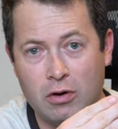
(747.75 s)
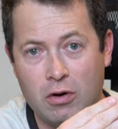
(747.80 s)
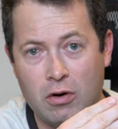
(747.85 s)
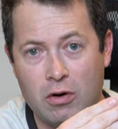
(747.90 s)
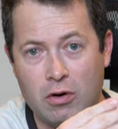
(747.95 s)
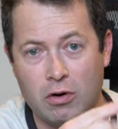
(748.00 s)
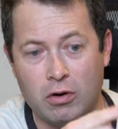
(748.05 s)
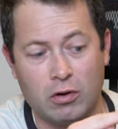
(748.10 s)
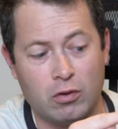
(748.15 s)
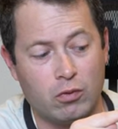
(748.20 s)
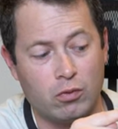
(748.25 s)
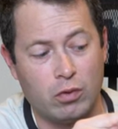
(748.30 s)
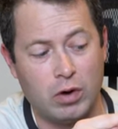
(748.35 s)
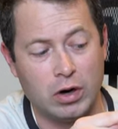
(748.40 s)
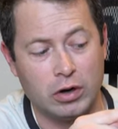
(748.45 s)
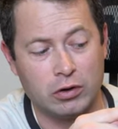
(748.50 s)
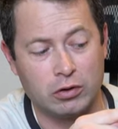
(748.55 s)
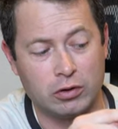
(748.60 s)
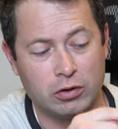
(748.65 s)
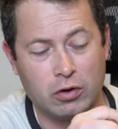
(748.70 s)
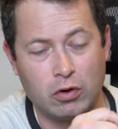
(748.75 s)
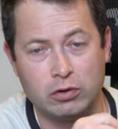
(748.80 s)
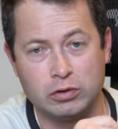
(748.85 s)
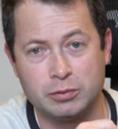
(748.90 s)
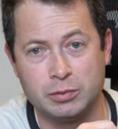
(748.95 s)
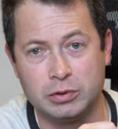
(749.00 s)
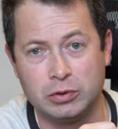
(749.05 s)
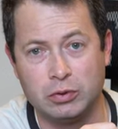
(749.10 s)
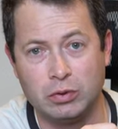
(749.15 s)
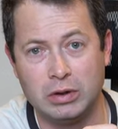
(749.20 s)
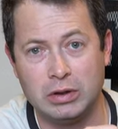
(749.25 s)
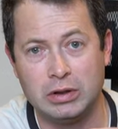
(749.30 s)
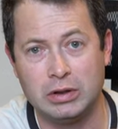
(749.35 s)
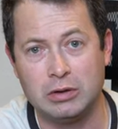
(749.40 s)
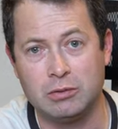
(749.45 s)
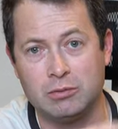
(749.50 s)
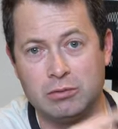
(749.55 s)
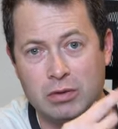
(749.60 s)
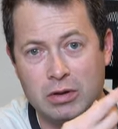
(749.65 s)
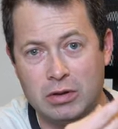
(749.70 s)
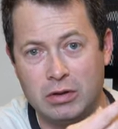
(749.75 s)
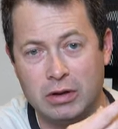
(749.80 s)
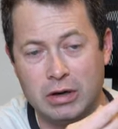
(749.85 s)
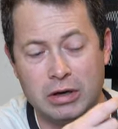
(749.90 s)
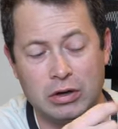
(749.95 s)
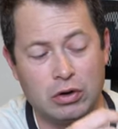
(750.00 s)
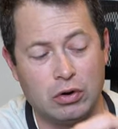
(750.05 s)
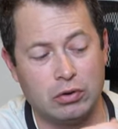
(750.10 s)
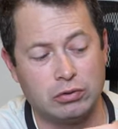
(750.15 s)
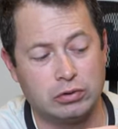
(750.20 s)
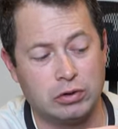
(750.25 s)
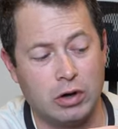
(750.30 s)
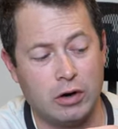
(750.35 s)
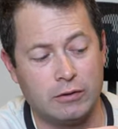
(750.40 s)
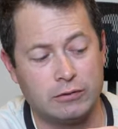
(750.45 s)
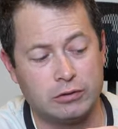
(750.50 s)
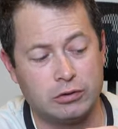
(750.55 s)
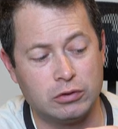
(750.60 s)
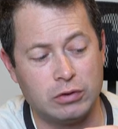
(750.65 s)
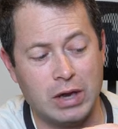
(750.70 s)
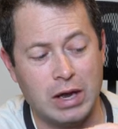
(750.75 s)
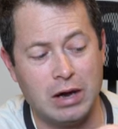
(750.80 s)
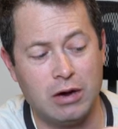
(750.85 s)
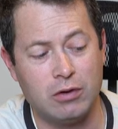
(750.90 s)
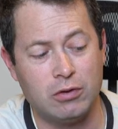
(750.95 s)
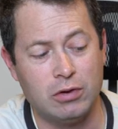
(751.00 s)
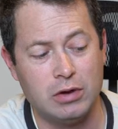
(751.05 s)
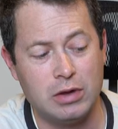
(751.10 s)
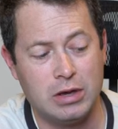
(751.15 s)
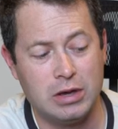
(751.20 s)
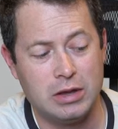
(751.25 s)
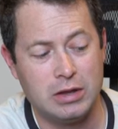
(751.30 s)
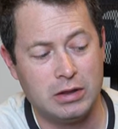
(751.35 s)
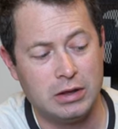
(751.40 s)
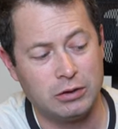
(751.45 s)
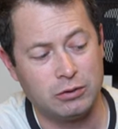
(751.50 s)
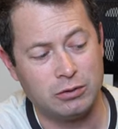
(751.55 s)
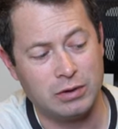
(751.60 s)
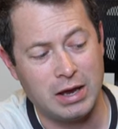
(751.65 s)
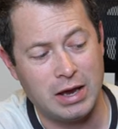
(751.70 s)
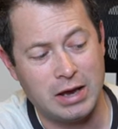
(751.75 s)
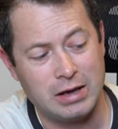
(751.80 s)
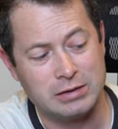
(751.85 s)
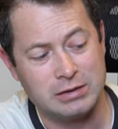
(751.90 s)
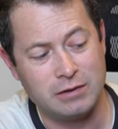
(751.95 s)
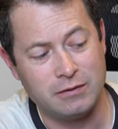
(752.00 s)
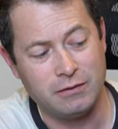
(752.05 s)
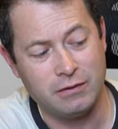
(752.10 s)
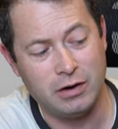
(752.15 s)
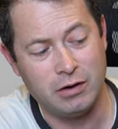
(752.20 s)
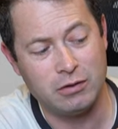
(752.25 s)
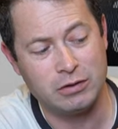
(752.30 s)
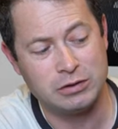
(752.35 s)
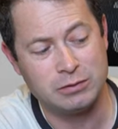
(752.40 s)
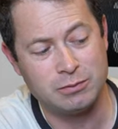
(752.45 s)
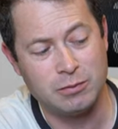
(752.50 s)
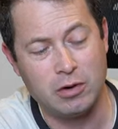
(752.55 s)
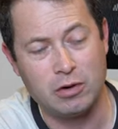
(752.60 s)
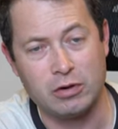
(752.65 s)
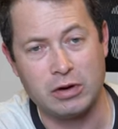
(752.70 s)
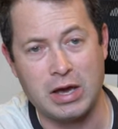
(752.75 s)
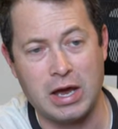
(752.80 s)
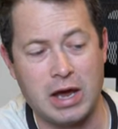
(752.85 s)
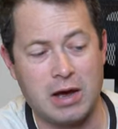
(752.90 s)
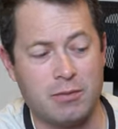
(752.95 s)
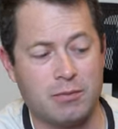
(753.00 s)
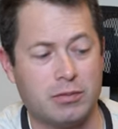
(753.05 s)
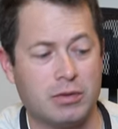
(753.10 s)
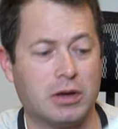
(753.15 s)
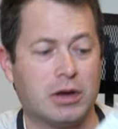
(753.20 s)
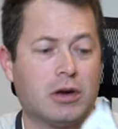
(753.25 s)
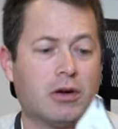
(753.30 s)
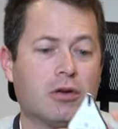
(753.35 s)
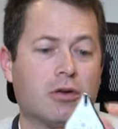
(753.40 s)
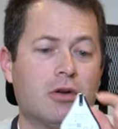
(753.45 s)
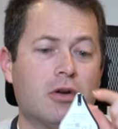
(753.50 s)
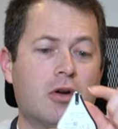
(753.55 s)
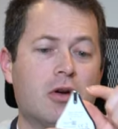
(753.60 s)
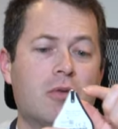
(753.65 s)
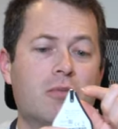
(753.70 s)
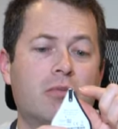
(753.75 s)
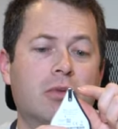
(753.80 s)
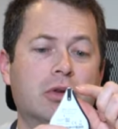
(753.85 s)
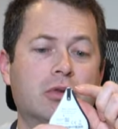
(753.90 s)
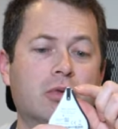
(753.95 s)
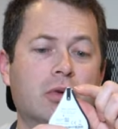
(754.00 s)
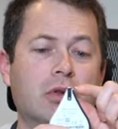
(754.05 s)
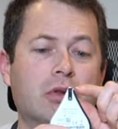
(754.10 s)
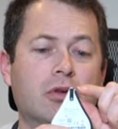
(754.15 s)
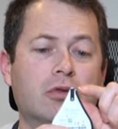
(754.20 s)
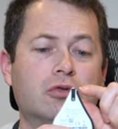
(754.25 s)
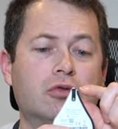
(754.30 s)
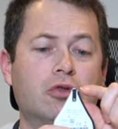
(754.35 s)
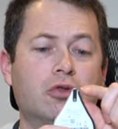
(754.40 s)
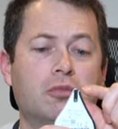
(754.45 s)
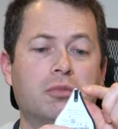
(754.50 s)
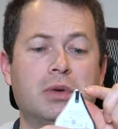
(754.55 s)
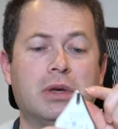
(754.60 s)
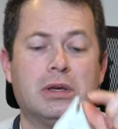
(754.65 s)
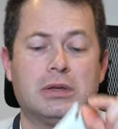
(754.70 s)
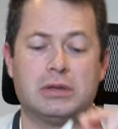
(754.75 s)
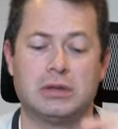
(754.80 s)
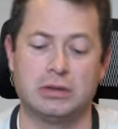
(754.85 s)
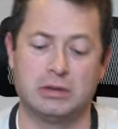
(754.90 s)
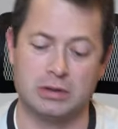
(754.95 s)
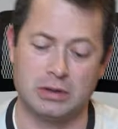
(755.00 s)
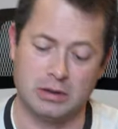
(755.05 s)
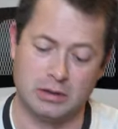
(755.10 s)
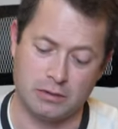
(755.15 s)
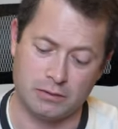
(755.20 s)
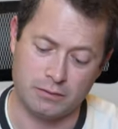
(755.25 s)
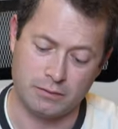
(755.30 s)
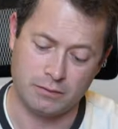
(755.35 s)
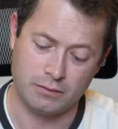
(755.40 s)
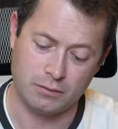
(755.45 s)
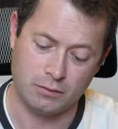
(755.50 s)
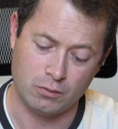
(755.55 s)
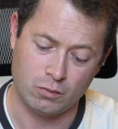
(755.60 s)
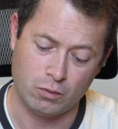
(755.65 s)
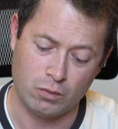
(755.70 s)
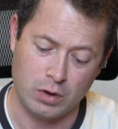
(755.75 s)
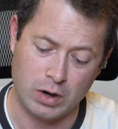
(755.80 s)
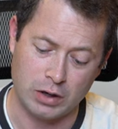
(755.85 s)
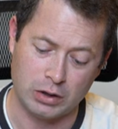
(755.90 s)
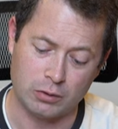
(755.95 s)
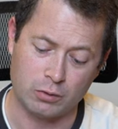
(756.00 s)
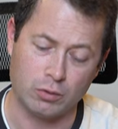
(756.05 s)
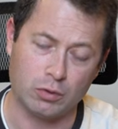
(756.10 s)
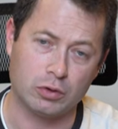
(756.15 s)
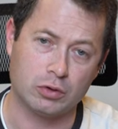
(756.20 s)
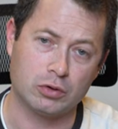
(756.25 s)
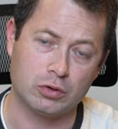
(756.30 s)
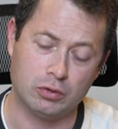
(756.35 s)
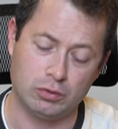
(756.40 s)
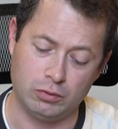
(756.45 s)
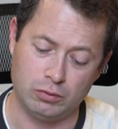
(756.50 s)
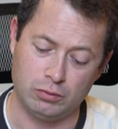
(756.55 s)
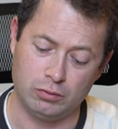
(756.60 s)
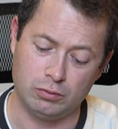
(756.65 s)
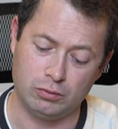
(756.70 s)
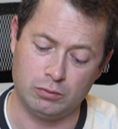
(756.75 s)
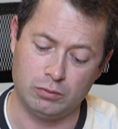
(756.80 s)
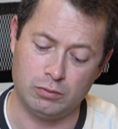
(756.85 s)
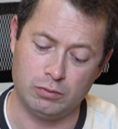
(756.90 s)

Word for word: or water goes between them, then it goes off. So now this one has a very small gap there between those two pieces. And if water were to